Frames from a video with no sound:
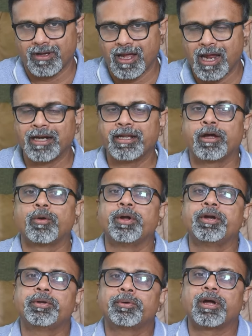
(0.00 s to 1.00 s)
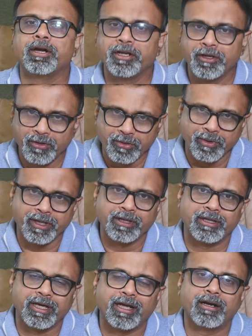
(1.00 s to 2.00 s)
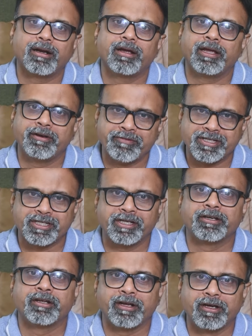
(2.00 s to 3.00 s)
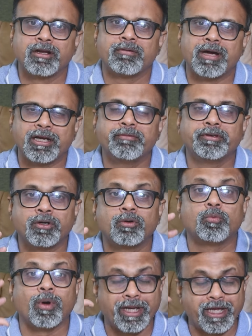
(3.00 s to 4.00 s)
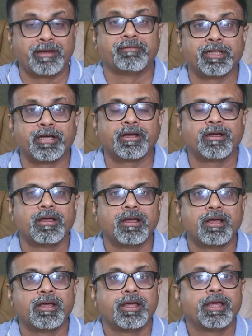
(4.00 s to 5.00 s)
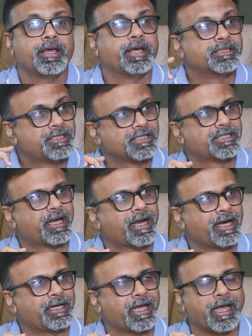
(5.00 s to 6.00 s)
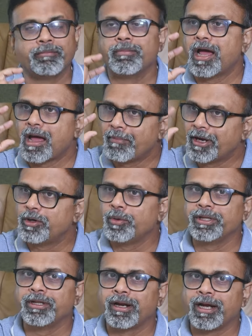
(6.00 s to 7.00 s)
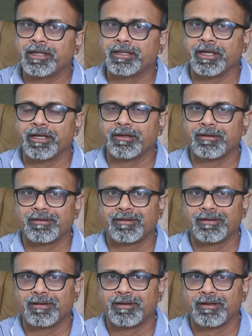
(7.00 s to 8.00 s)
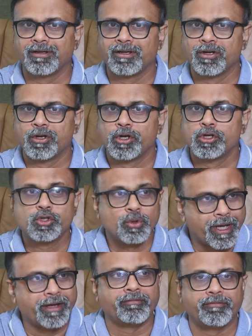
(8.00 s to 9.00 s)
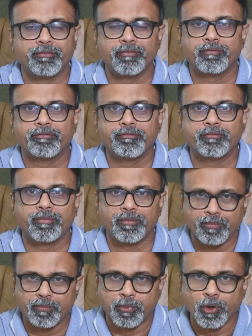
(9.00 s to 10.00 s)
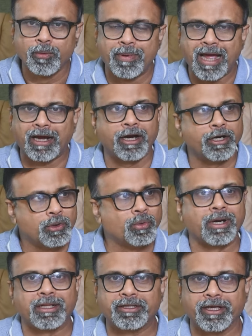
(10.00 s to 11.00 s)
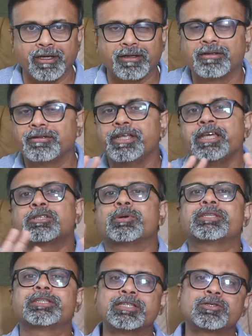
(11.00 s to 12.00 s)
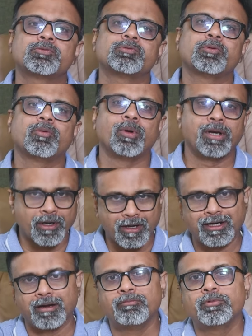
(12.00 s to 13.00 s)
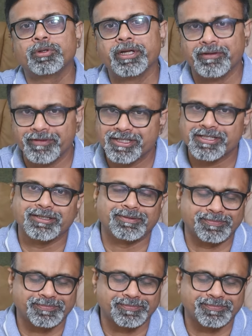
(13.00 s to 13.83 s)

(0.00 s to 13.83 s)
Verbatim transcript: and they are going to continue doing their investing in a regular manner without worrying whether, is this the right time? Am I doing the right thing? Should I pull back and do nothing? These questions will not come to the investor.